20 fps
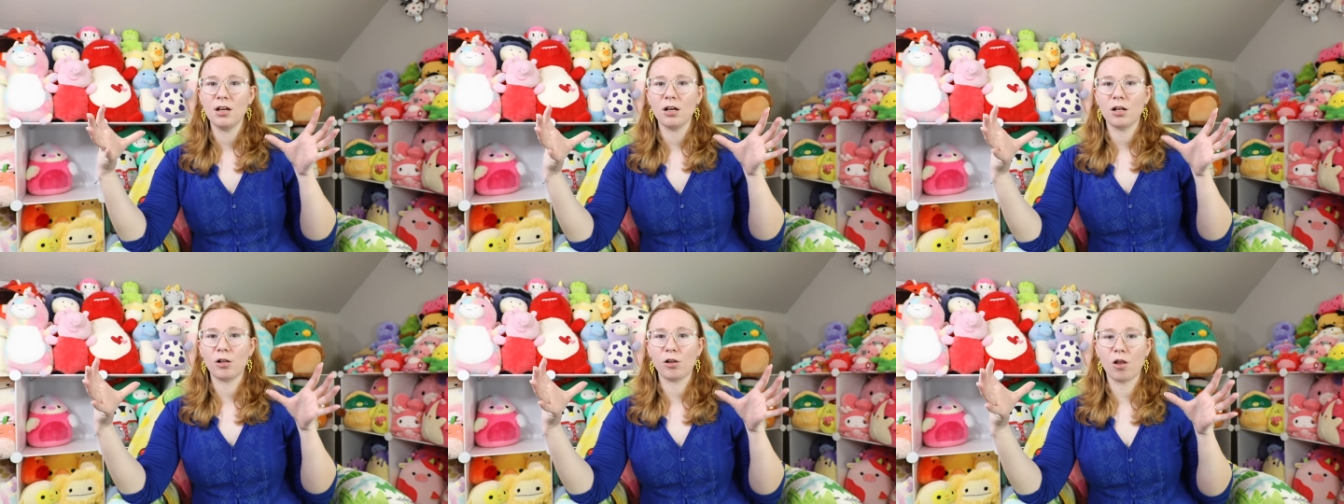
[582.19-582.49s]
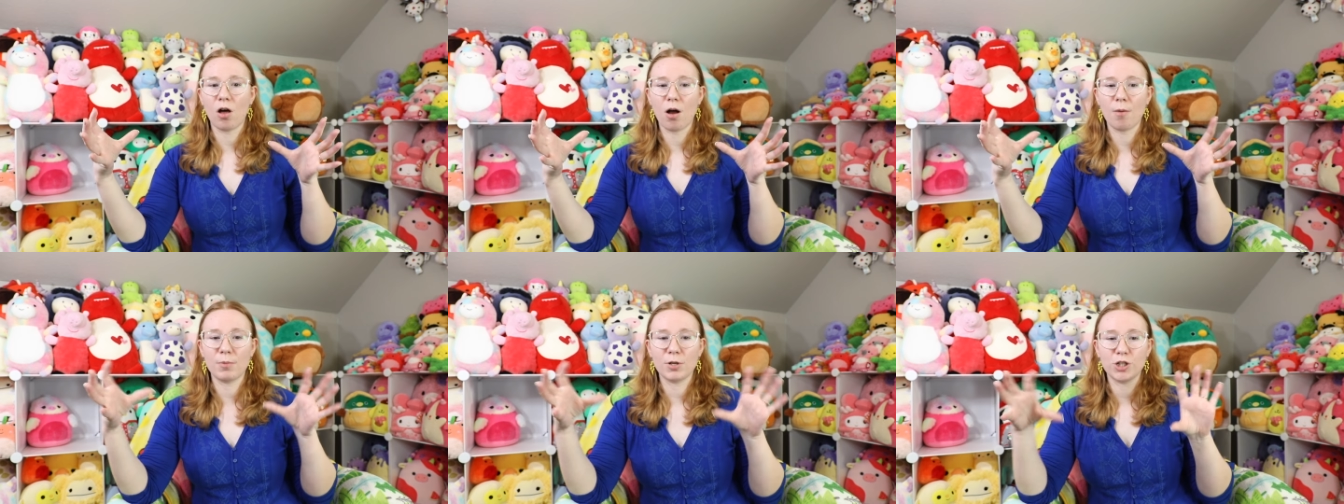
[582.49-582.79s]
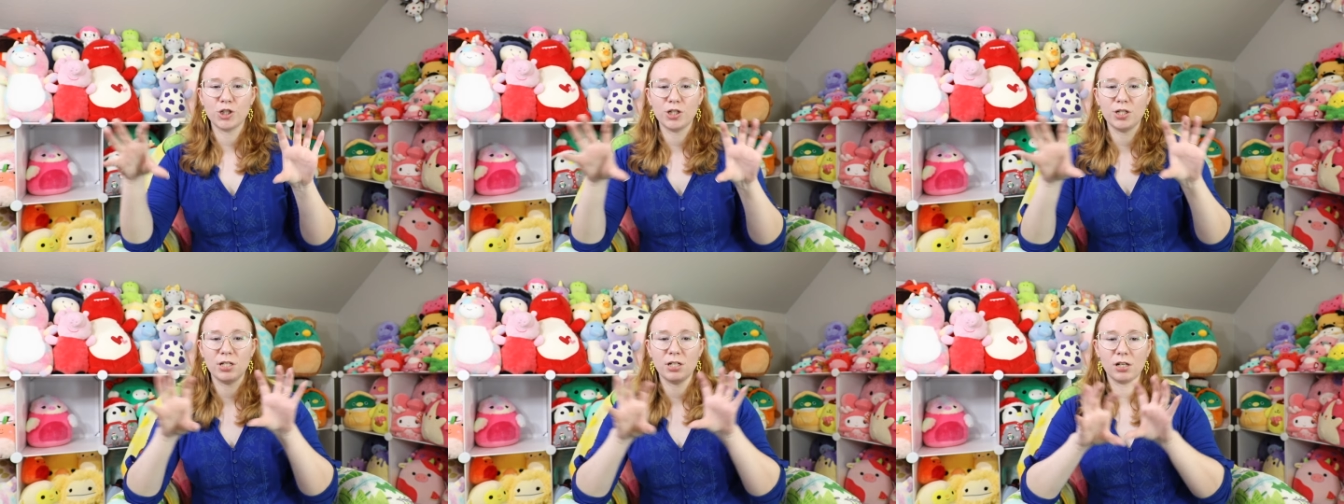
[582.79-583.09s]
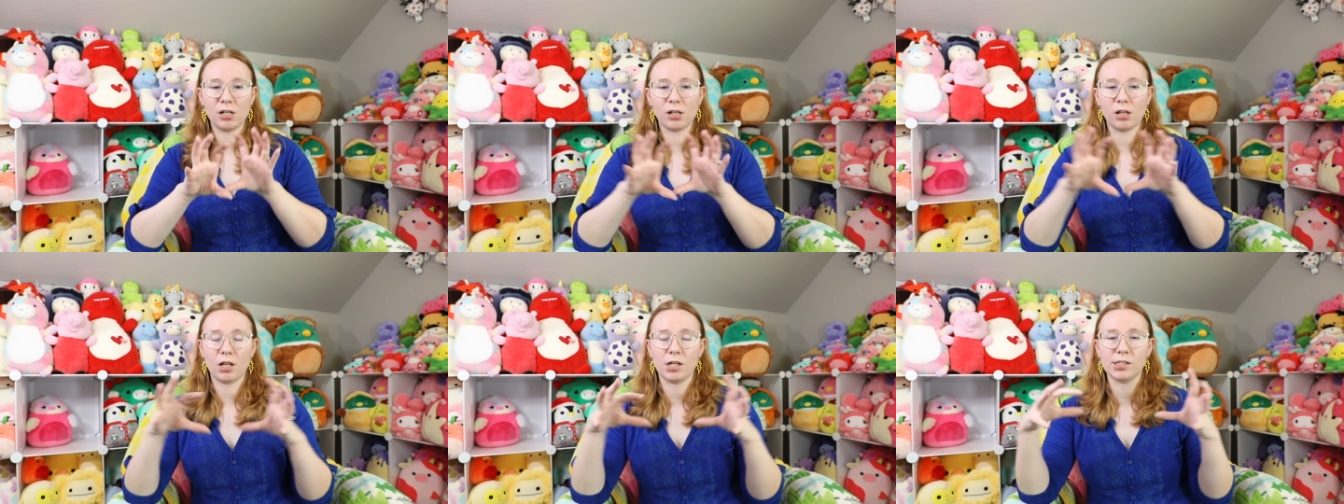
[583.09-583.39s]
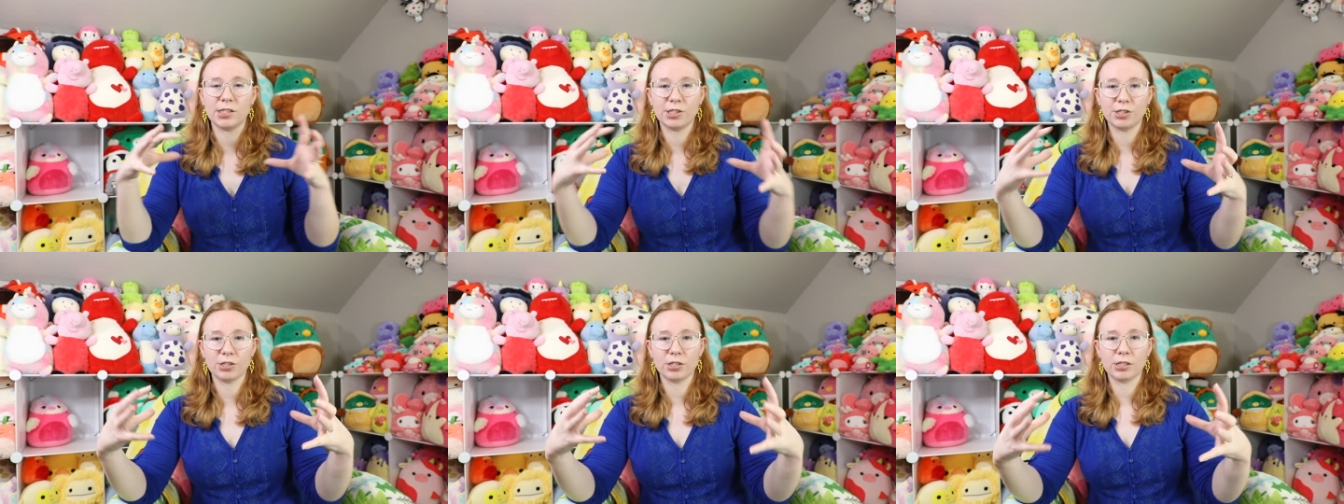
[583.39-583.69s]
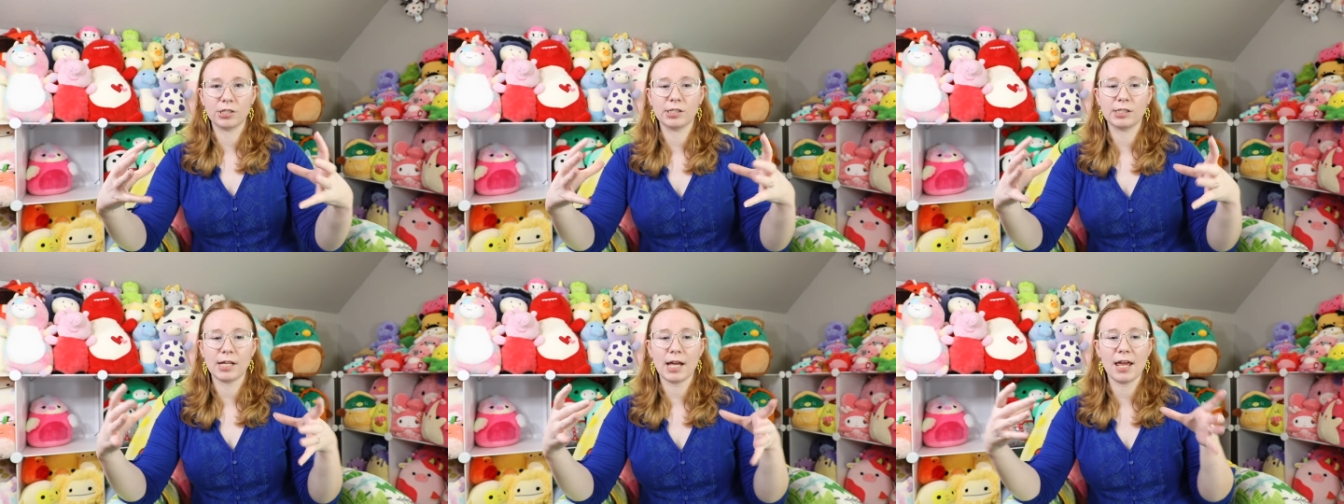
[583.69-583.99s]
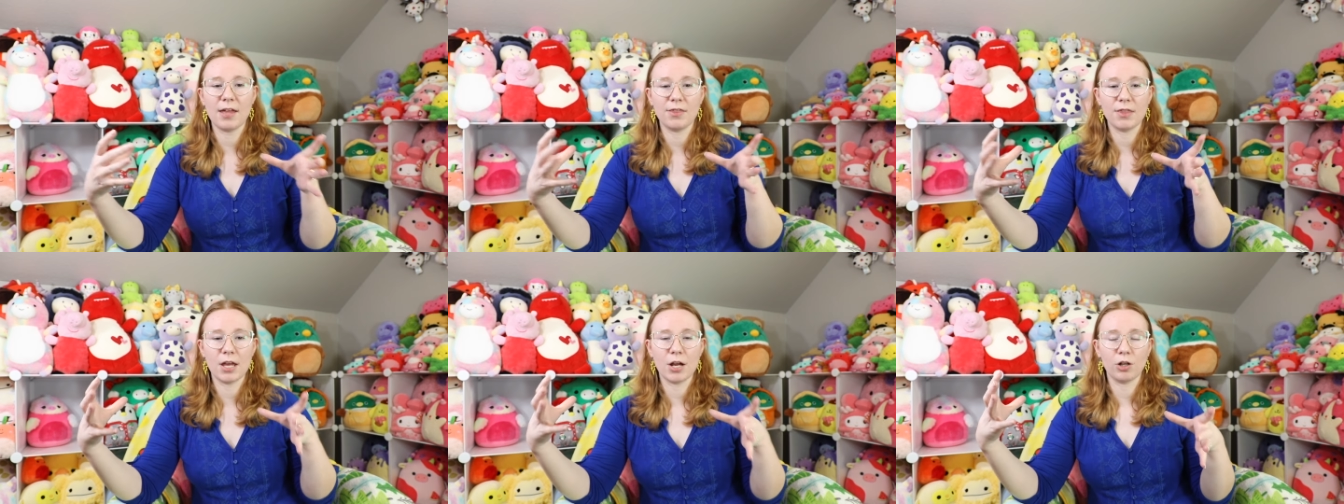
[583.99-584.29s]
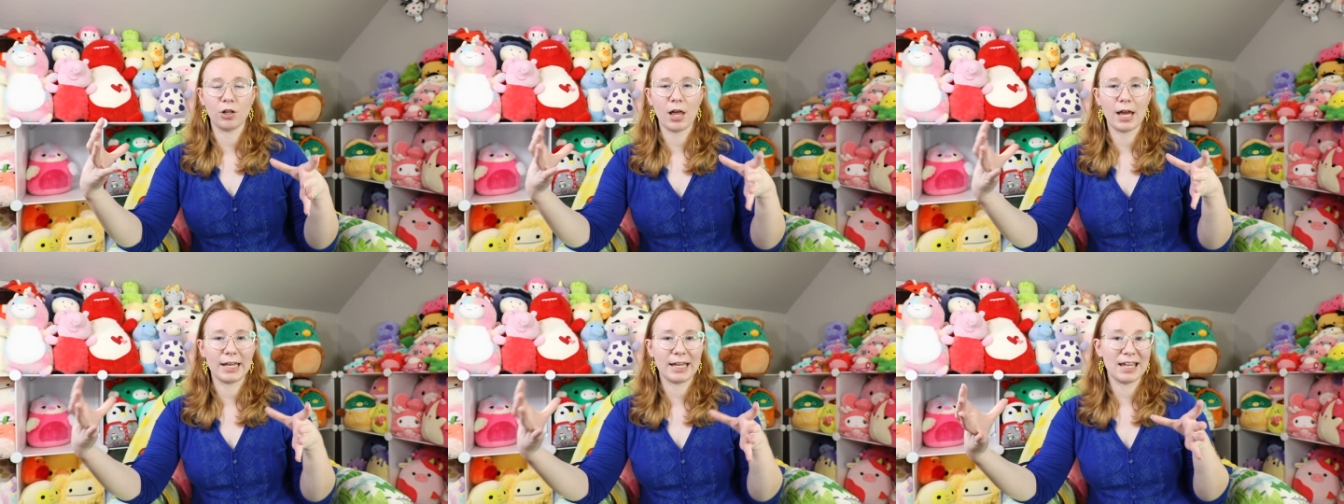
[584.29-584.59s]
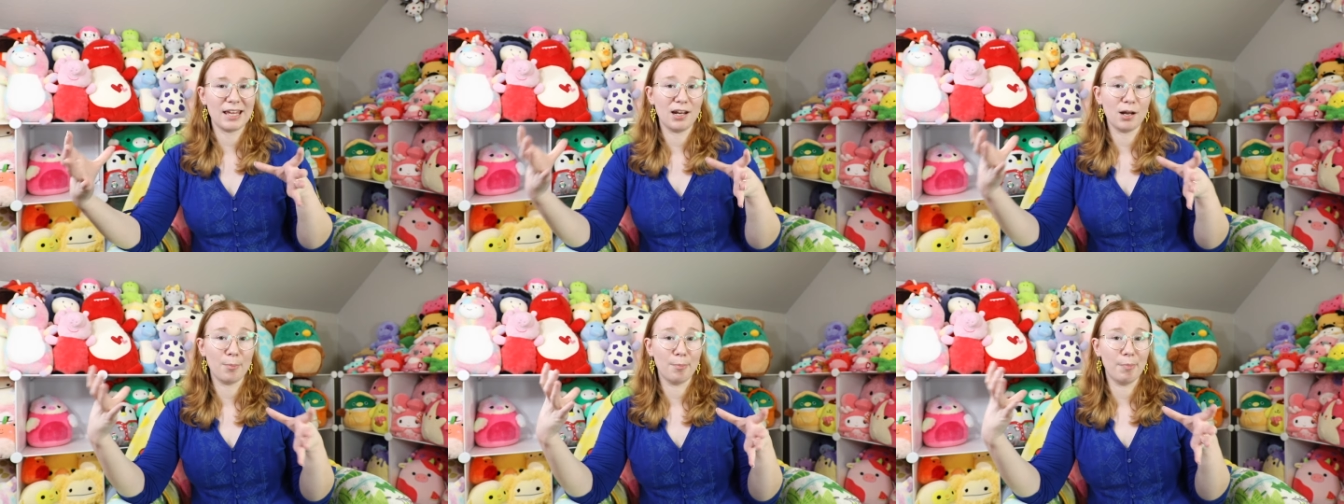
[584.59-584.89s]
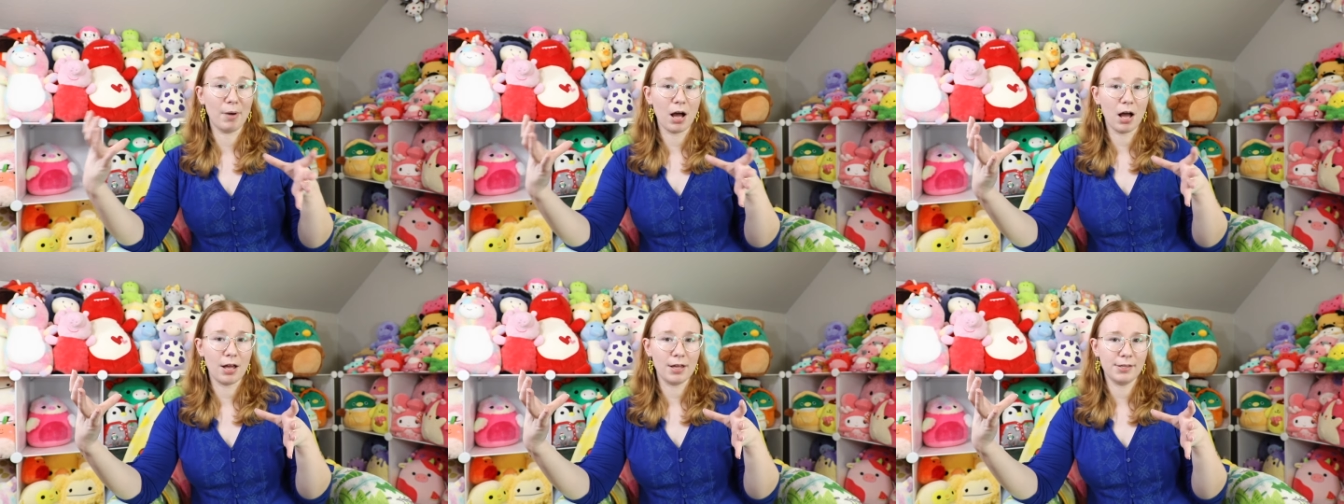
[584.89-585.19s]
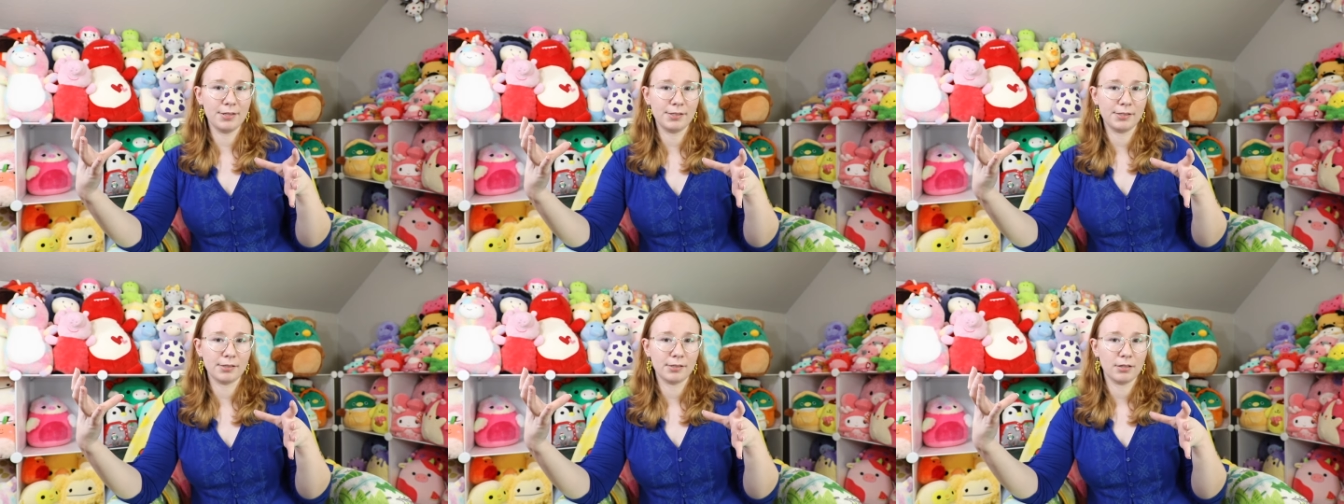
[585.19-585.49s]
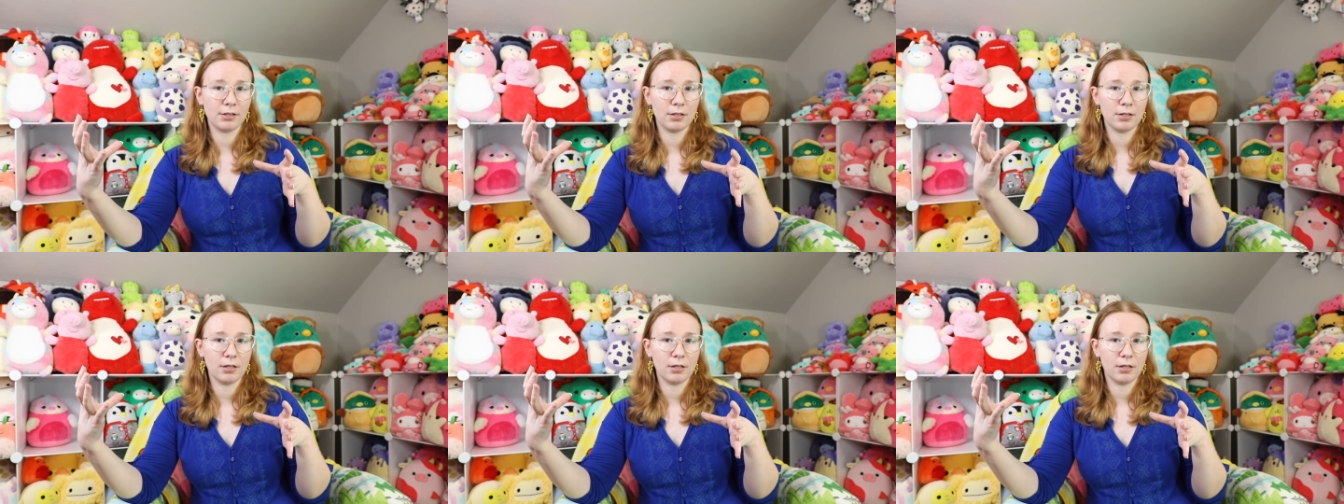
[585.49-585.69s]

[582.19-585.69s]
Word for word: claw machine clusters, and they're like in a bus?